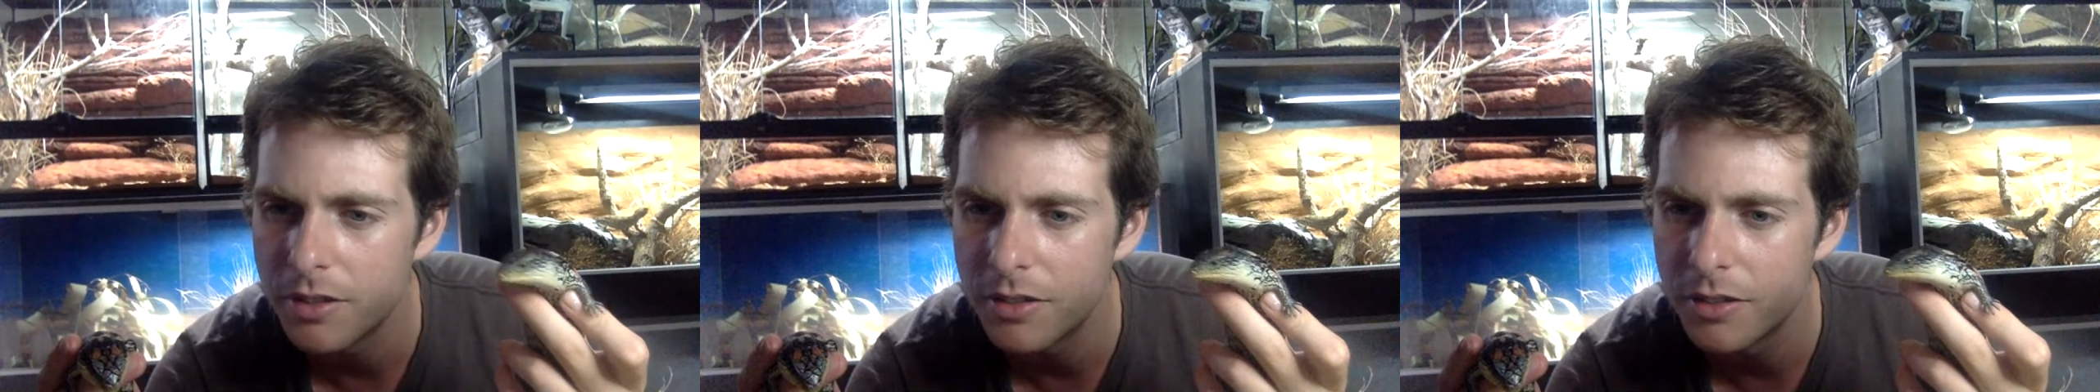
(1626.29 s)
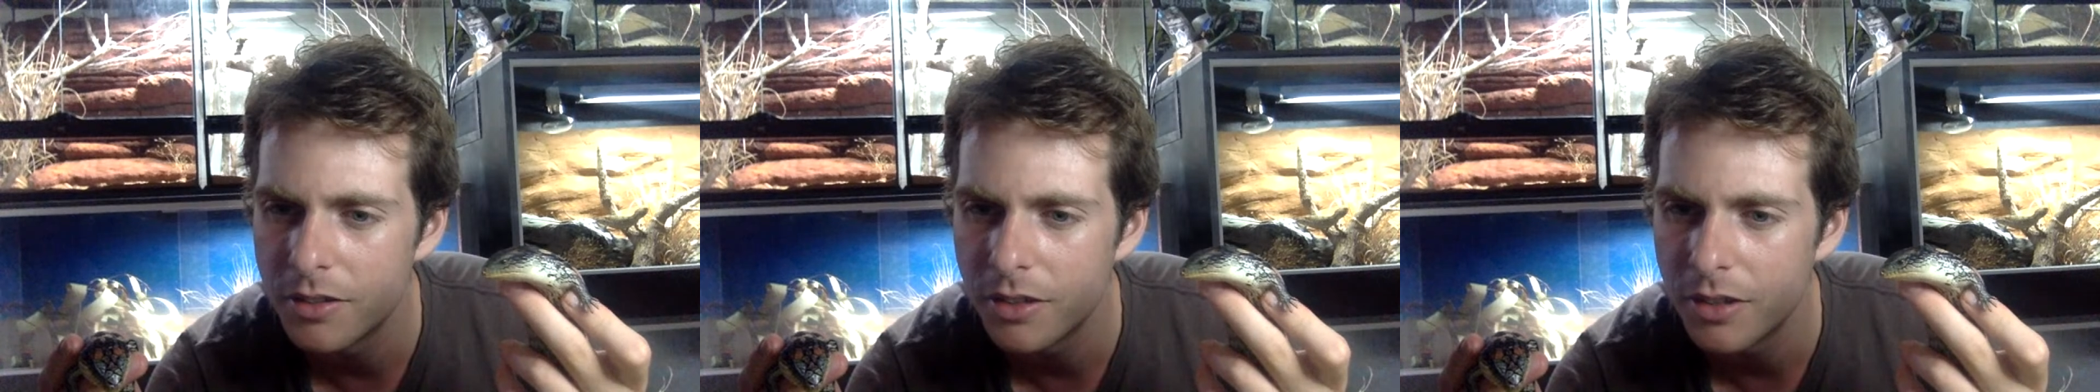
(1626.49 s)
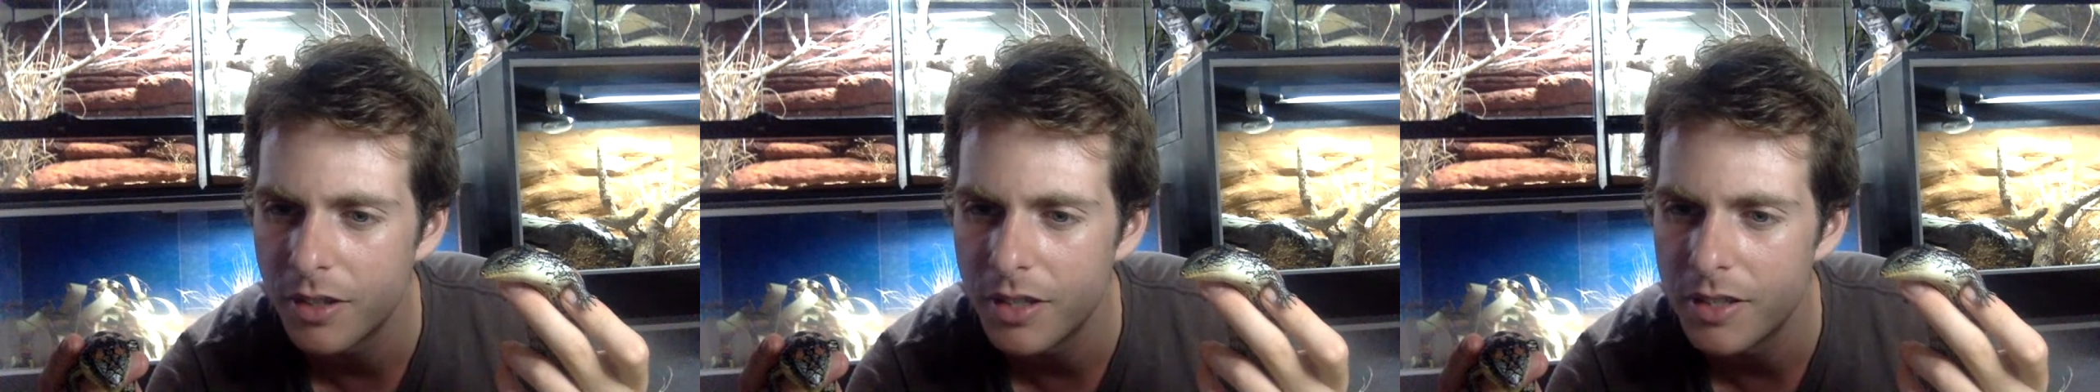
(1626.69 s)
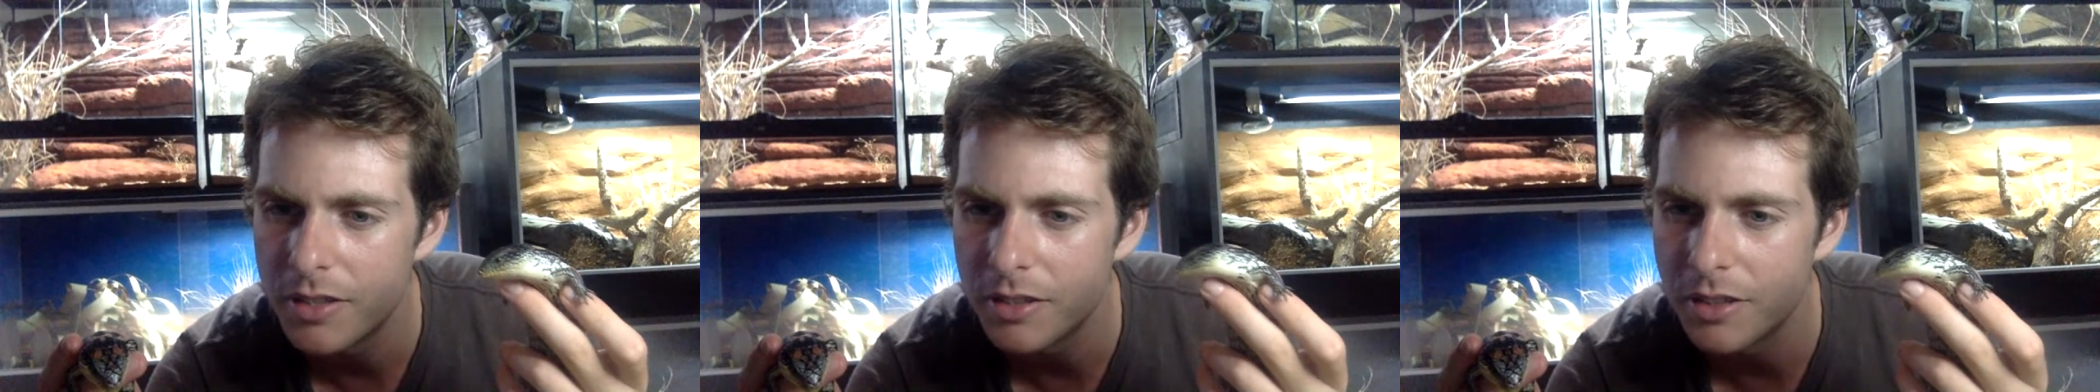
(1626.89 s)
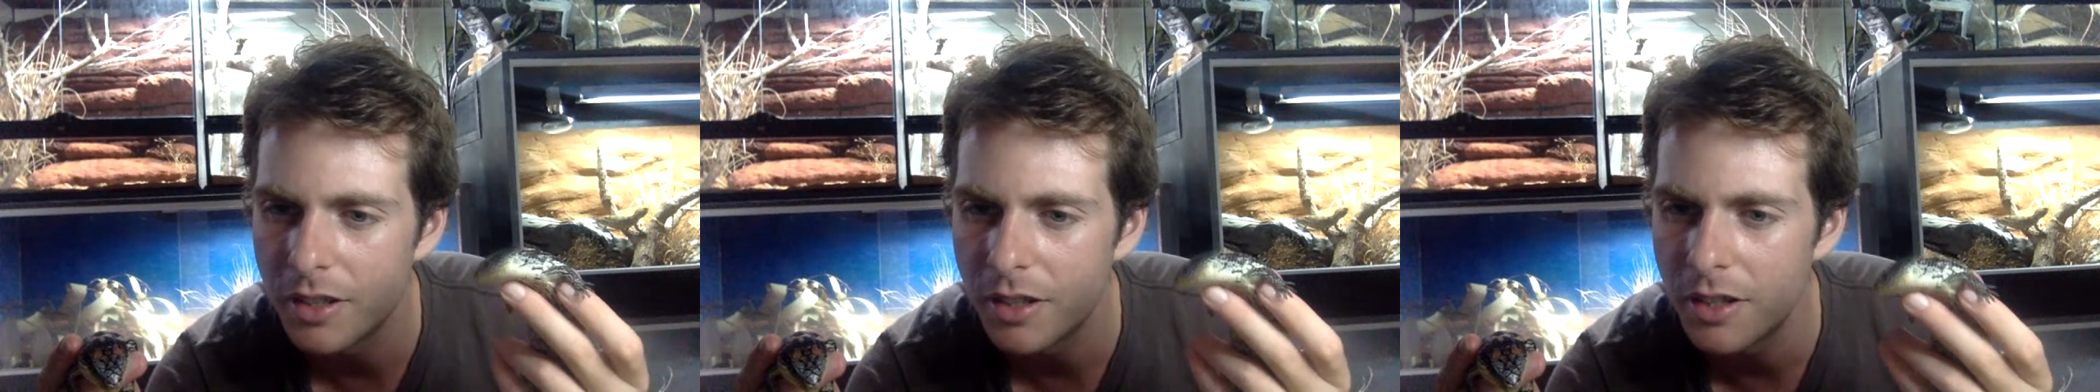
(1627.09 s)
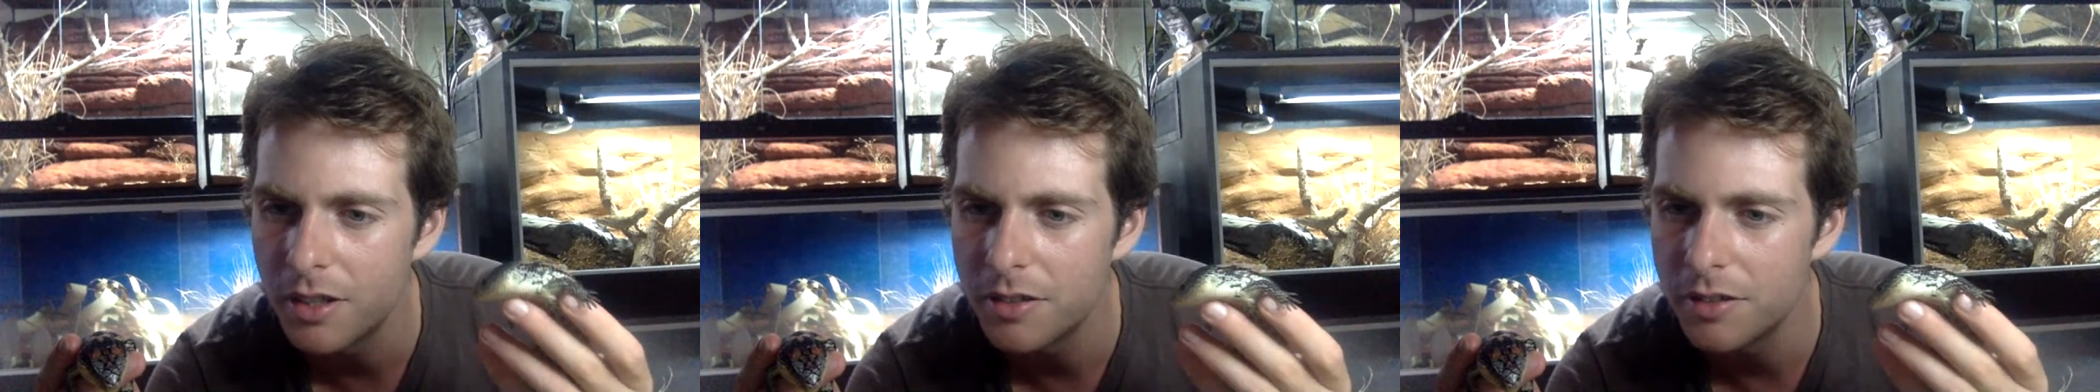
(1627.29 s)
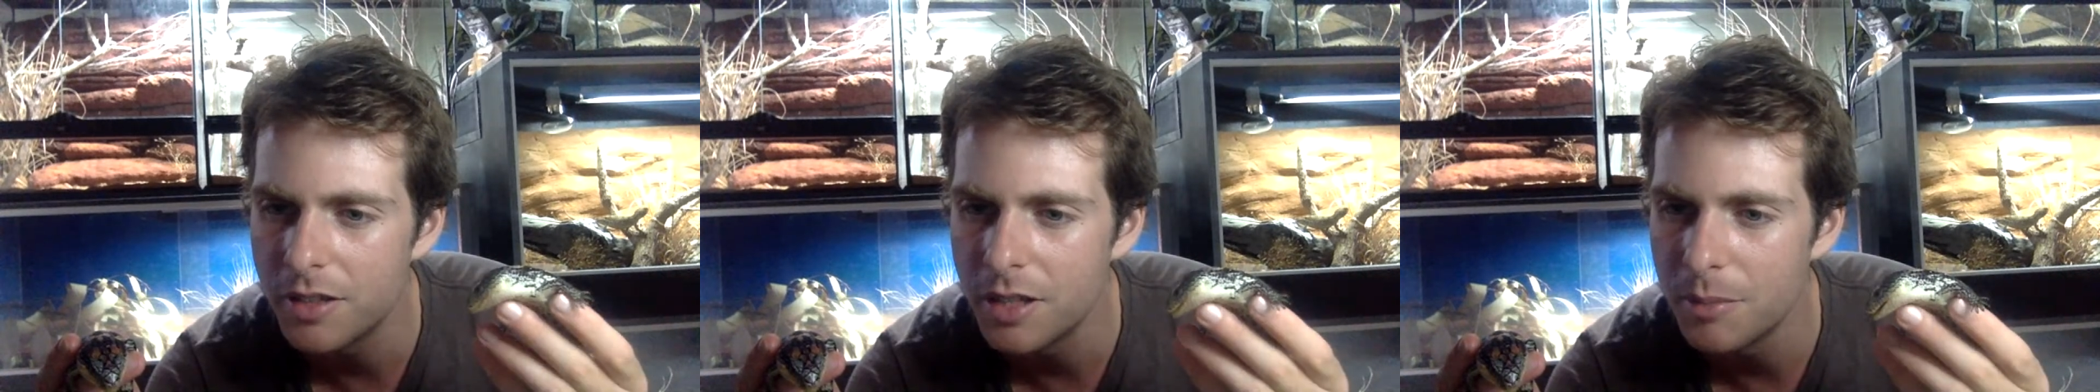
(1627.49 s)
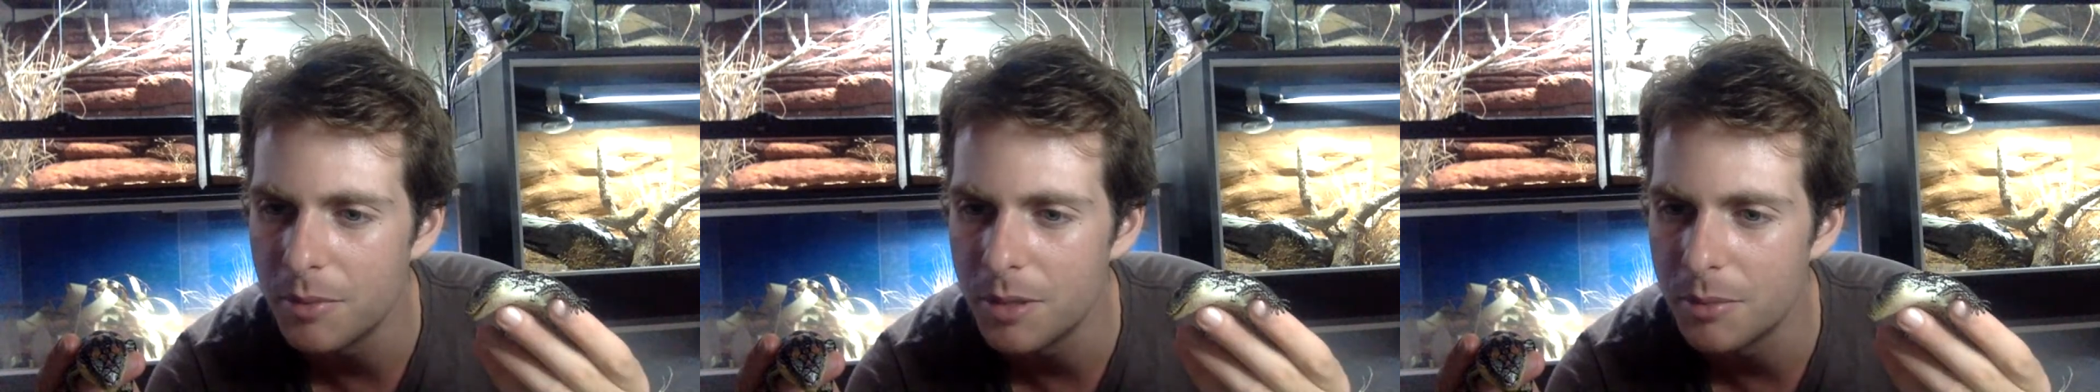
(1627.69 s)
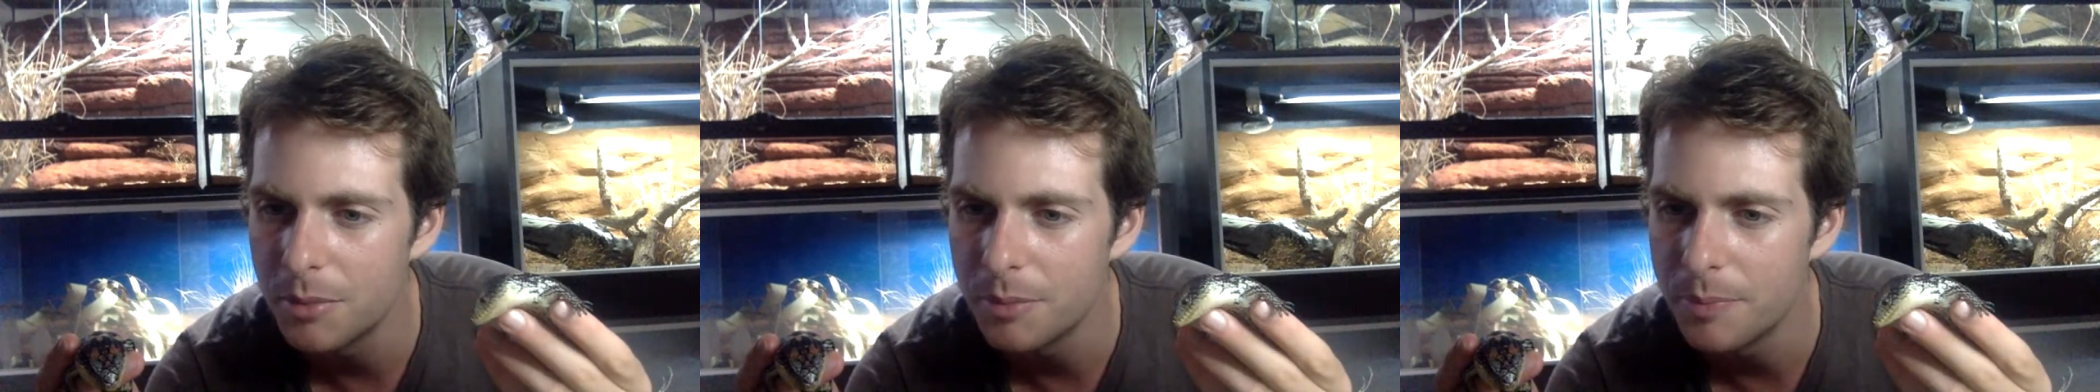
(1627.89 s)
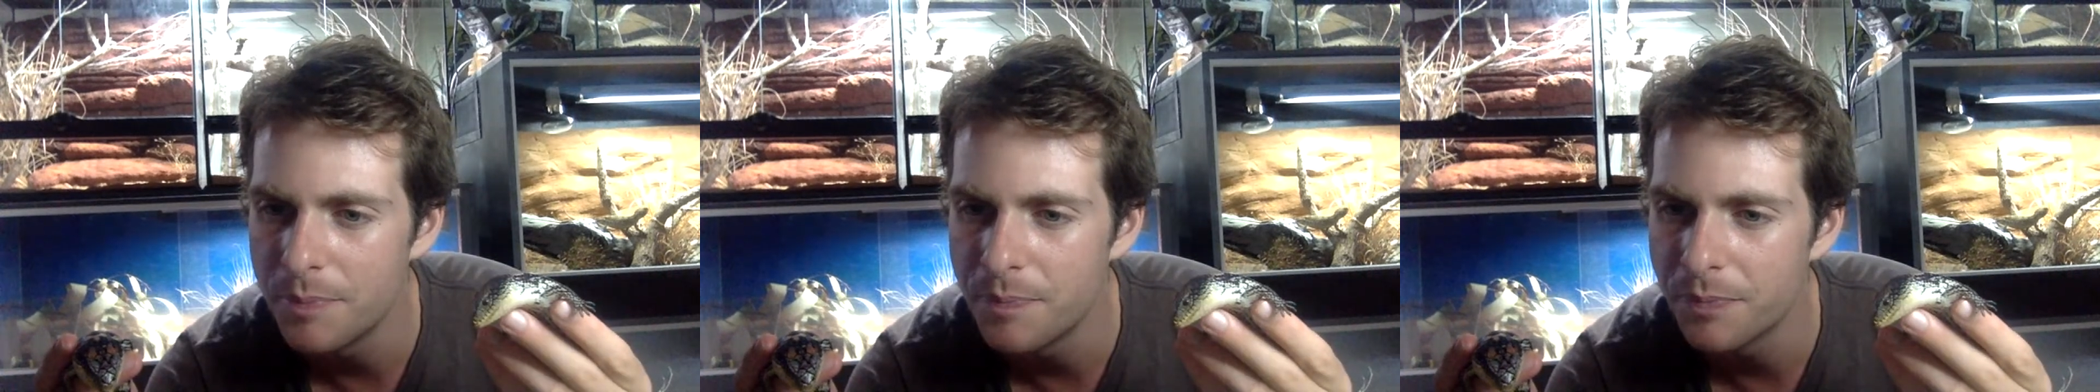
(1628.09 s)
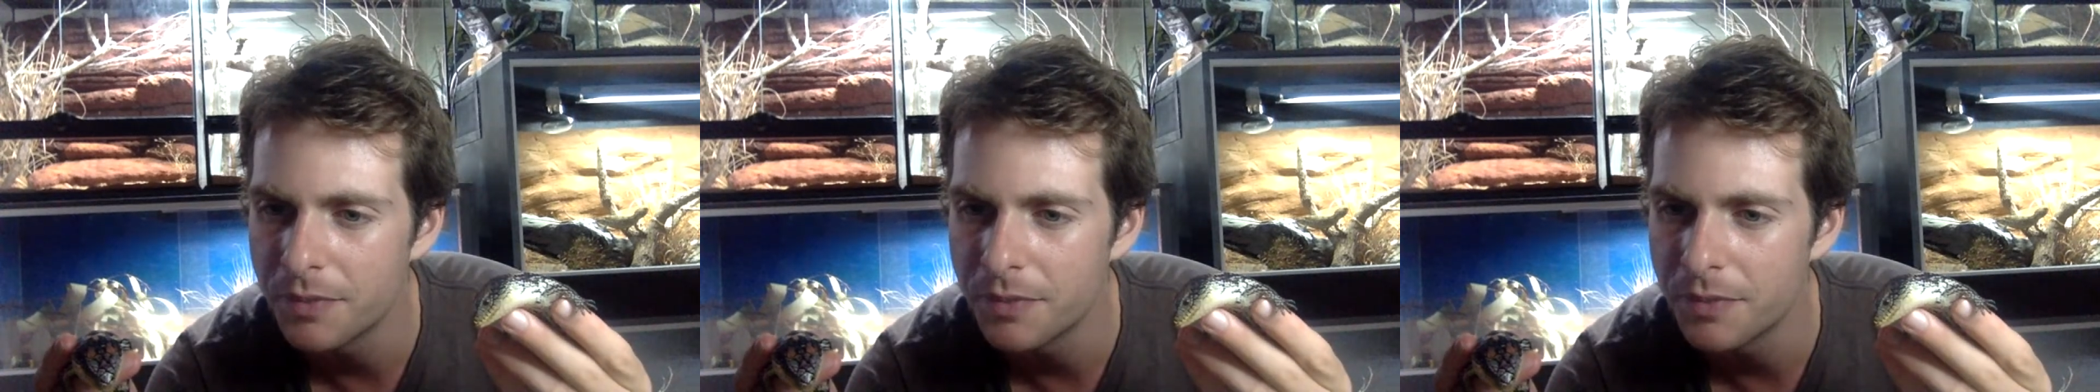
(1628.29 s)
It's so easy to go over their minimum